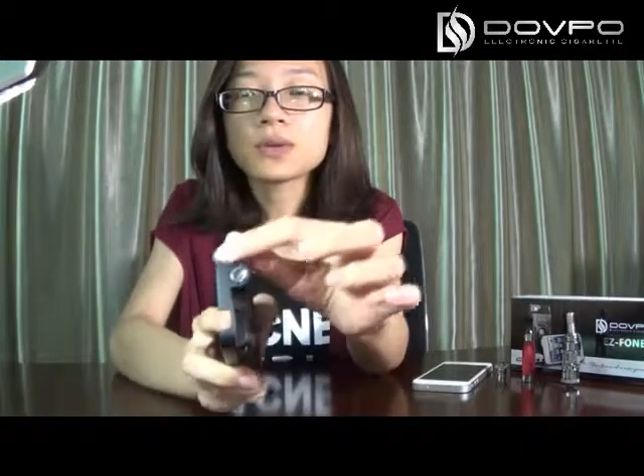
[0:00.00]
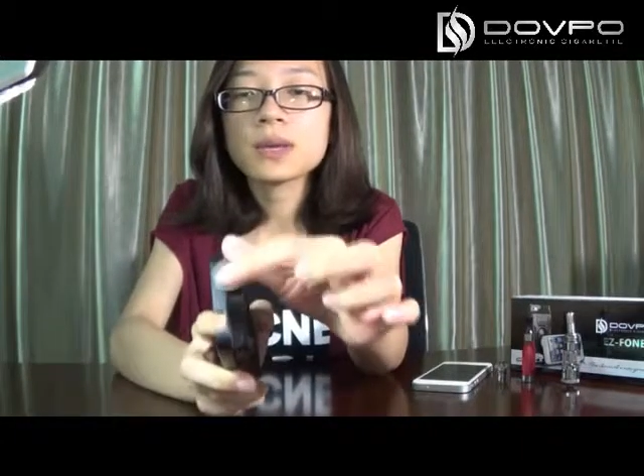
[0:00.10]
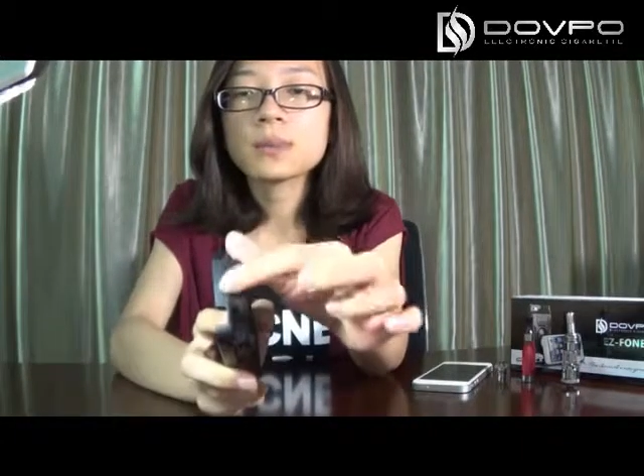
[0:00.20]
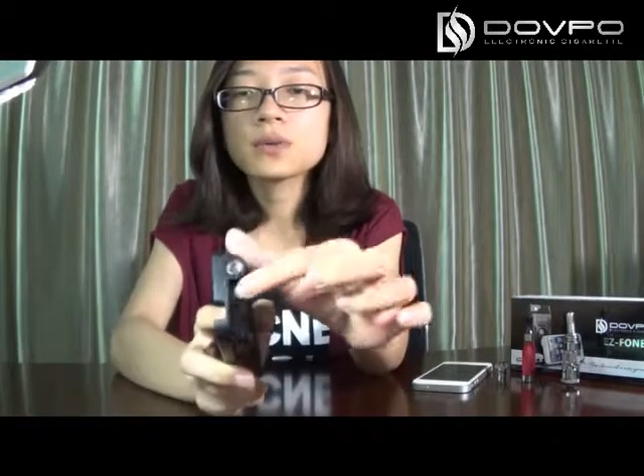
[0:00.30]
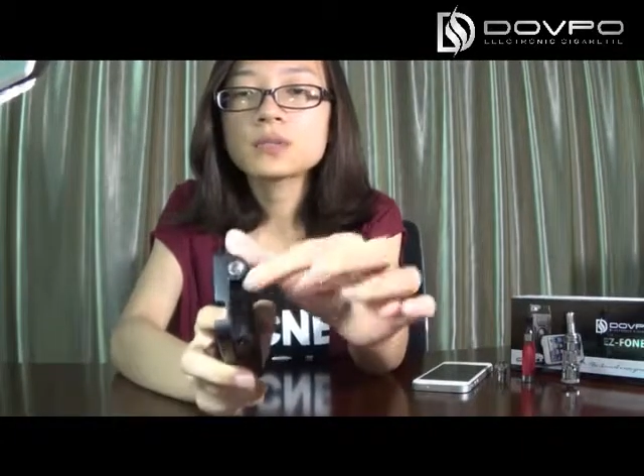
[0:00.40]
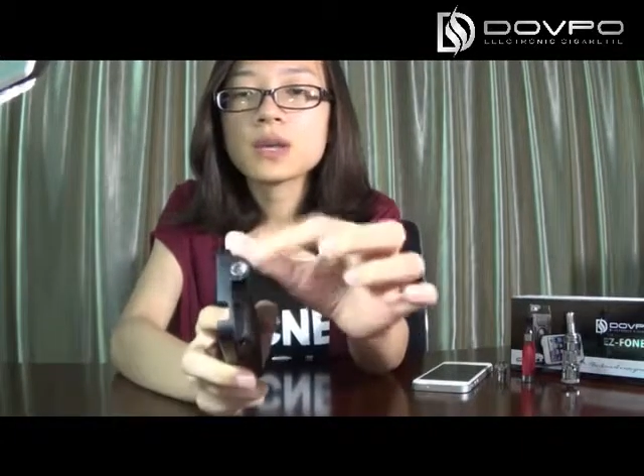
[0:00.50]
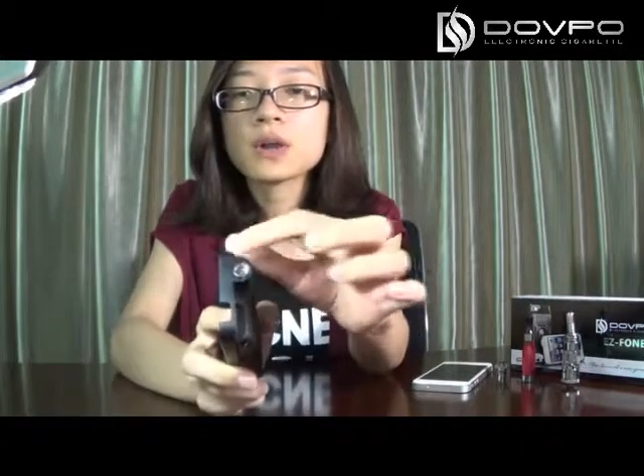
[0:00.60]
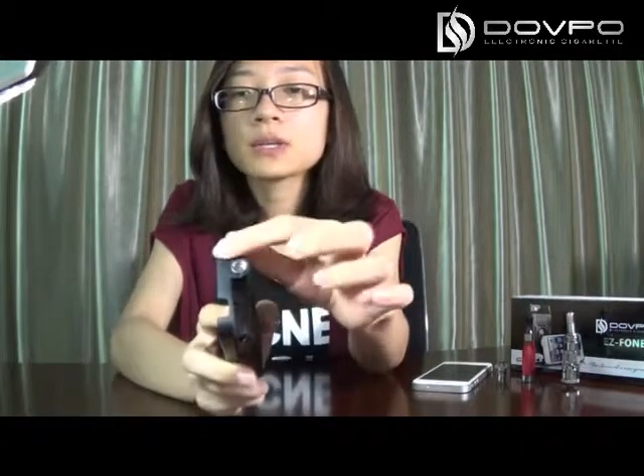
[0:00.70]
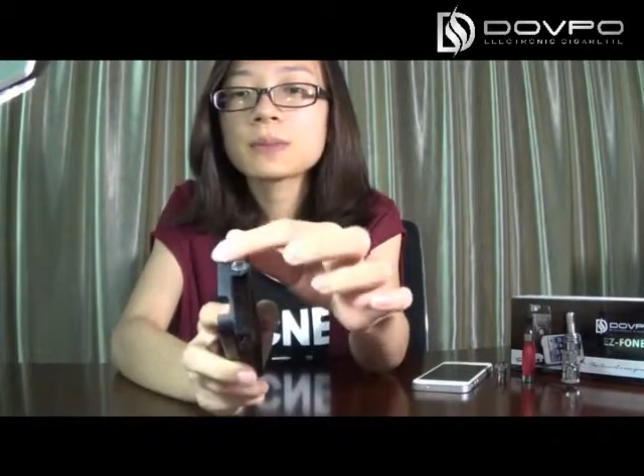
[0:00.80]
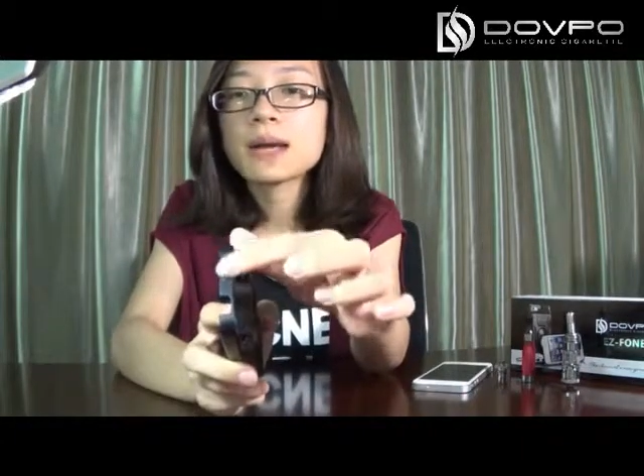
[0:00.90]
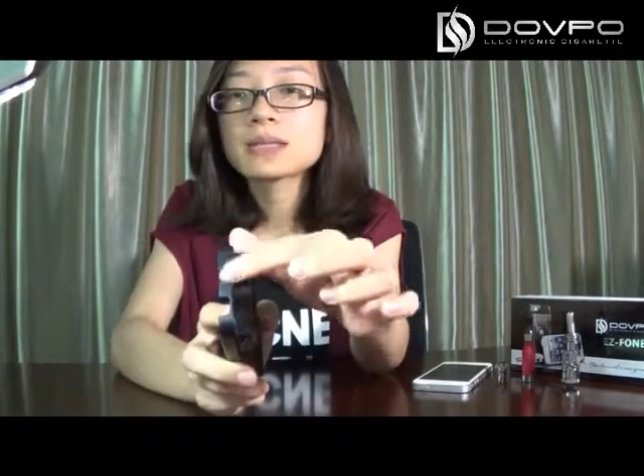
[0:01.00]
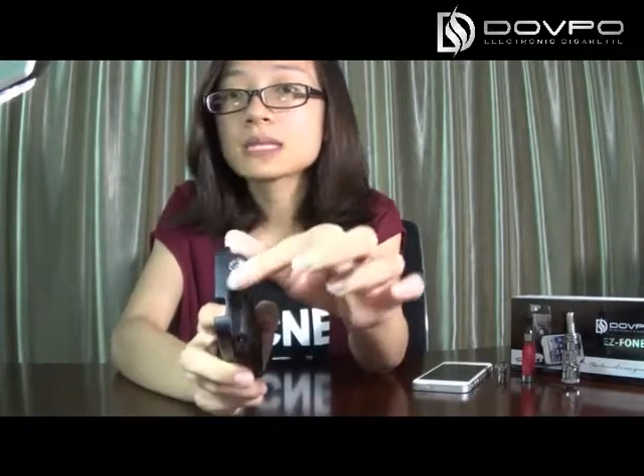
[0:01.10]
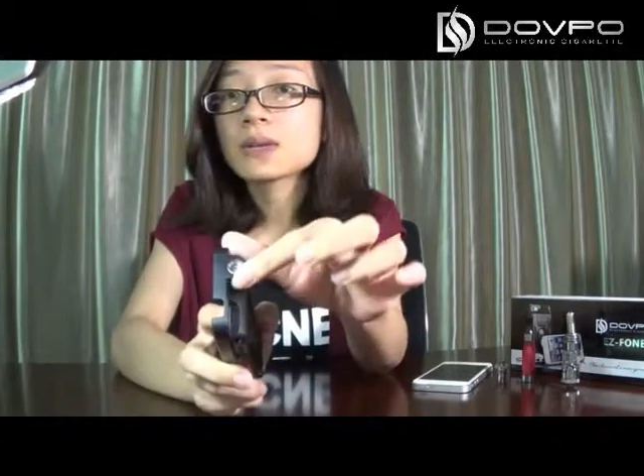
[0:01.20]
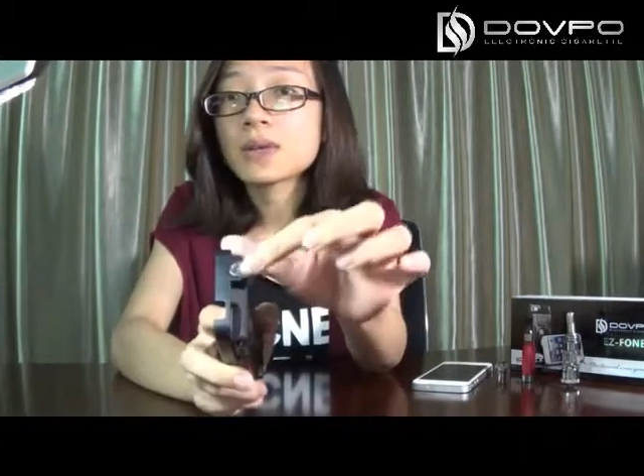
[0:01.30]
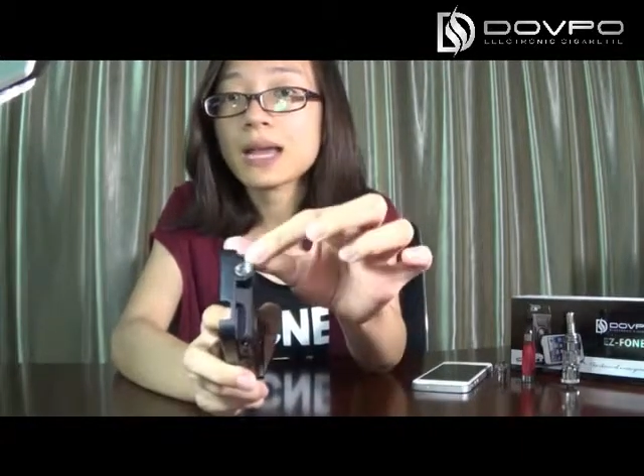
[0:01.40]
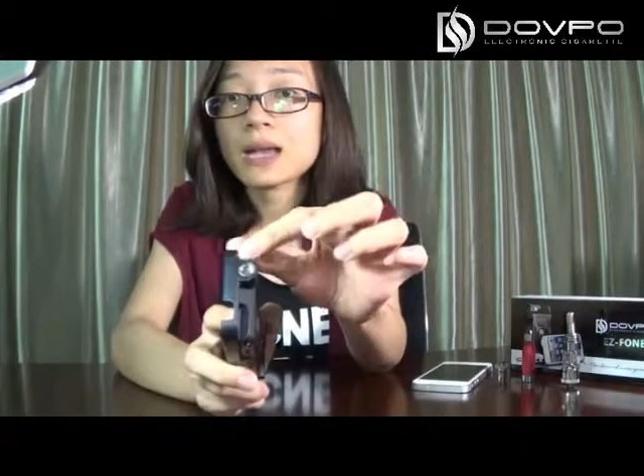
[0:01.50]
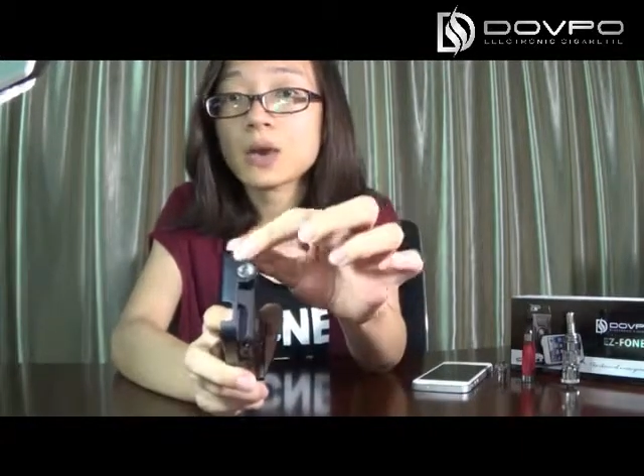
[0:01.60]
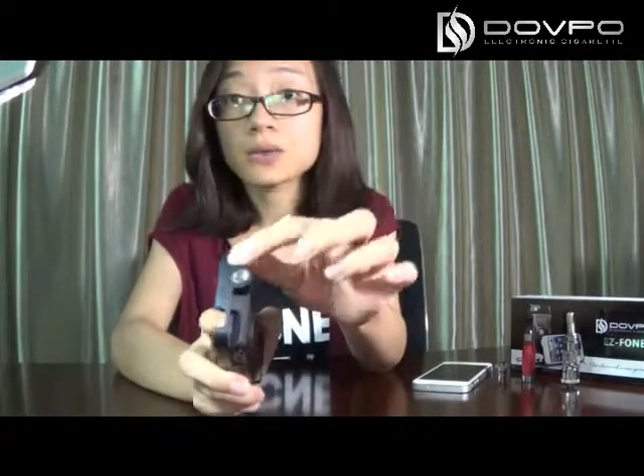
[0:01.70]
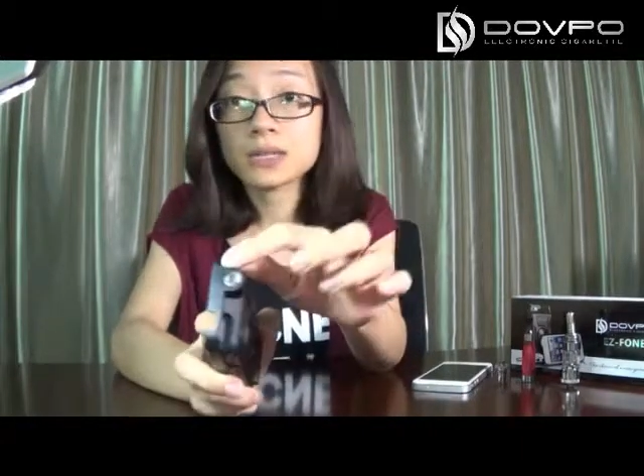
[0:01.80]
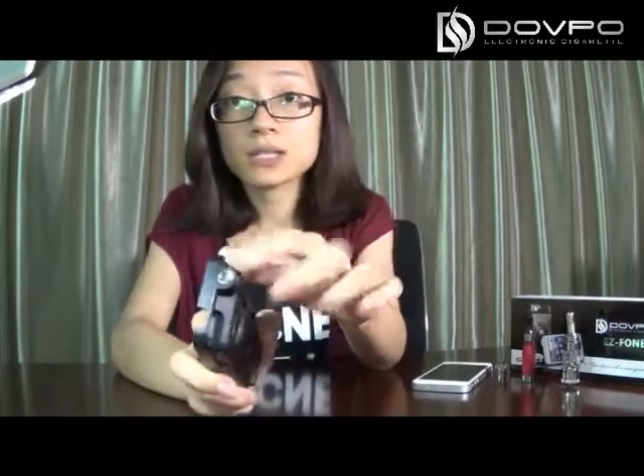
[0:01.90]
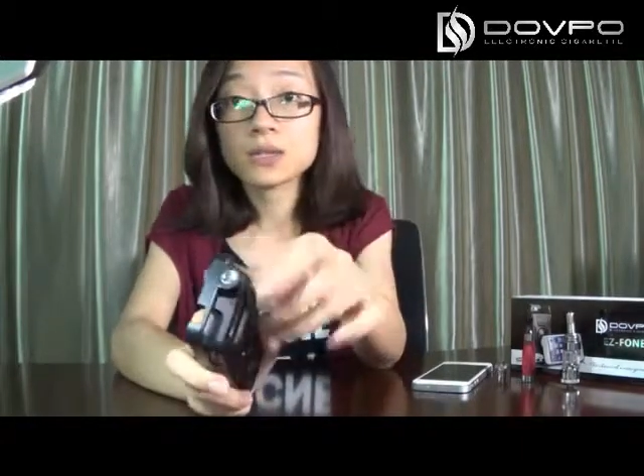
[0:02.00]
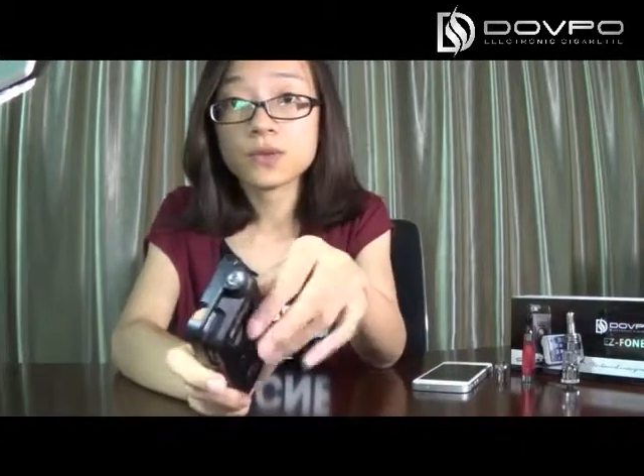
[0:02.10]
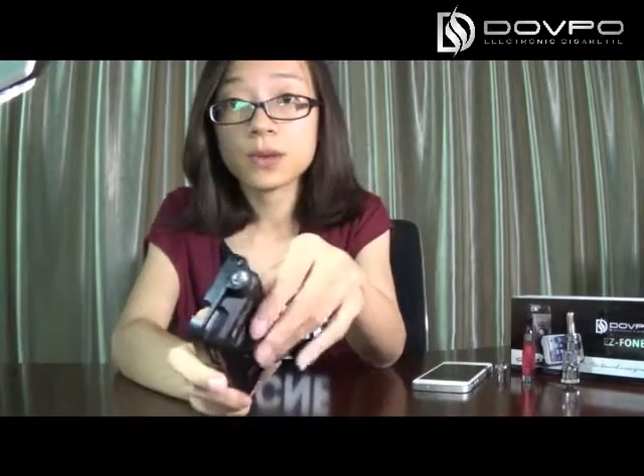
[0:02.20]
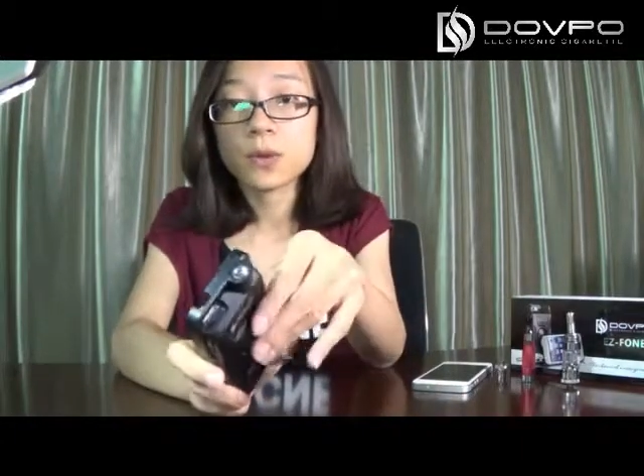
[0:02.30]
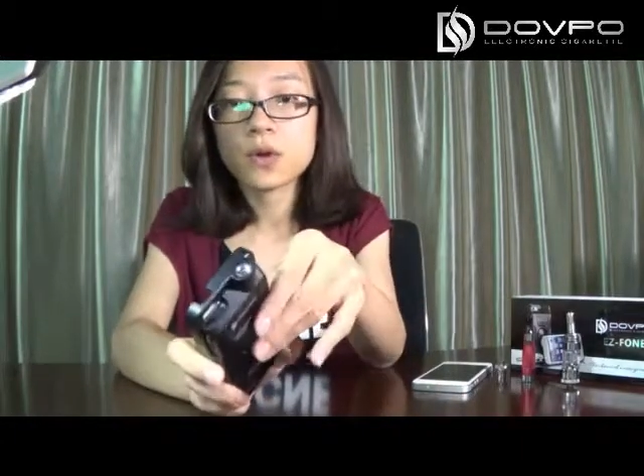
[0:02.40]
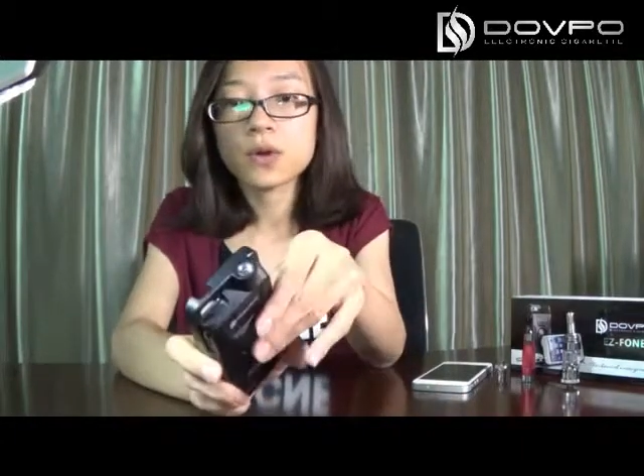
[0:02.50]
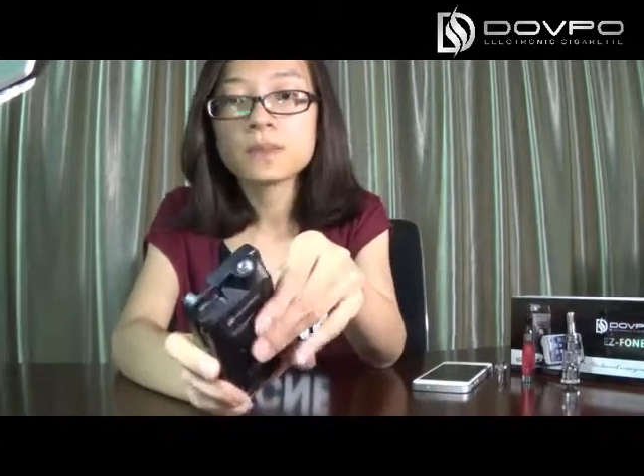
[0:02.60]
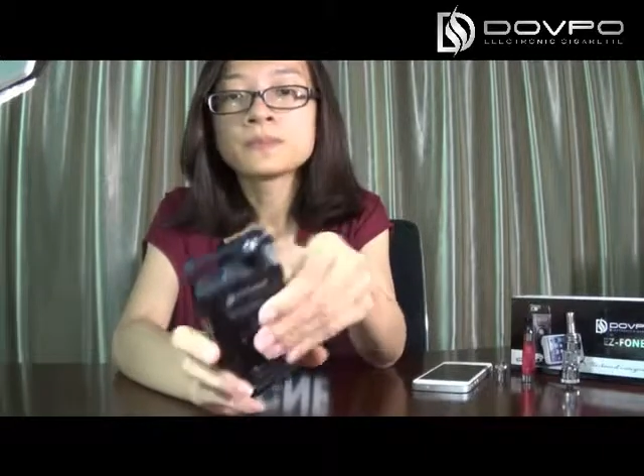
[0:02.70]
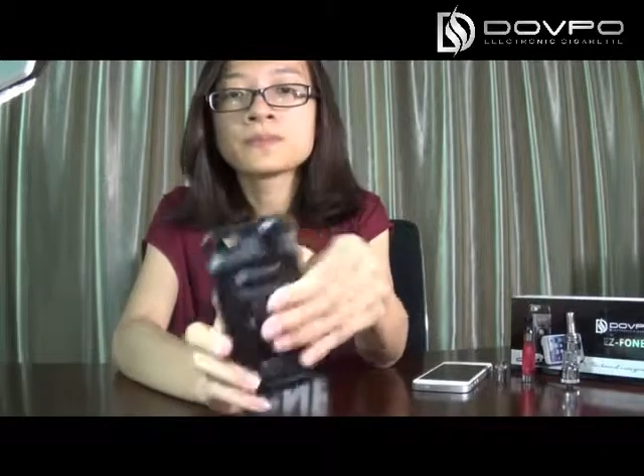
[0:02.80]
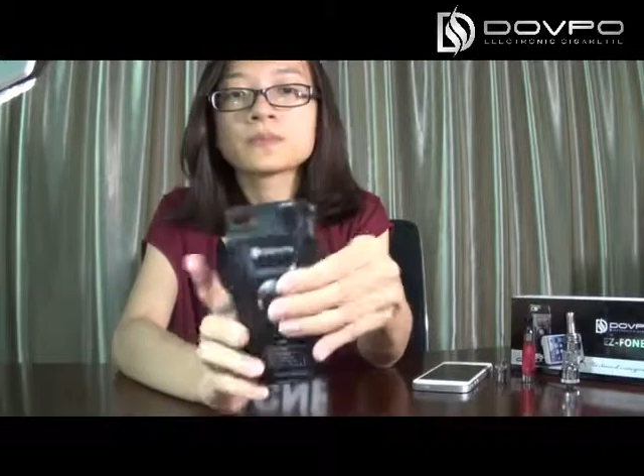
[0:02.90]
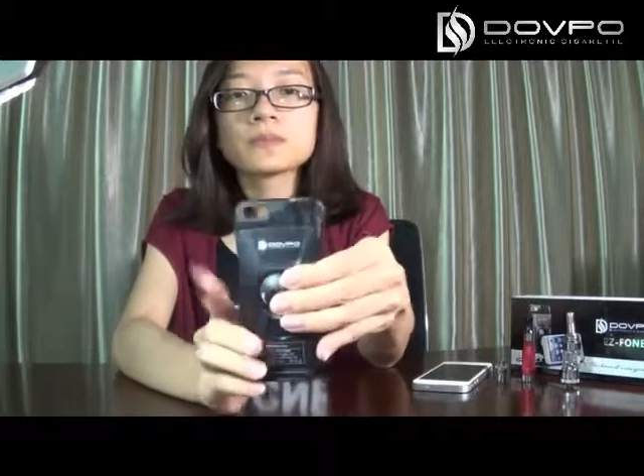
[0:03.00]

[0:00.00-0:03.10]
You can put the atomizer you like on this vapor